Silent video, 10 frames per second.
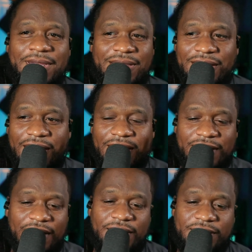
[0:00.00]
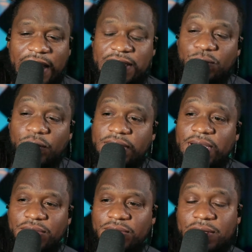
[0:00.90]
And that's one
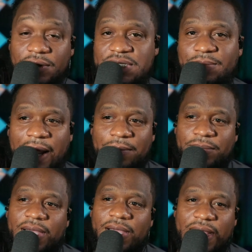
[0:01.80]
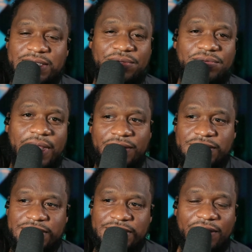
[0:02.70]
thing you'll notice about big content creators
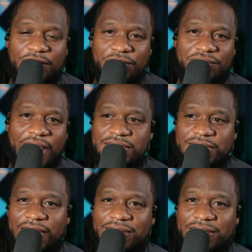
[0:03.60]
is they don't procrastinate.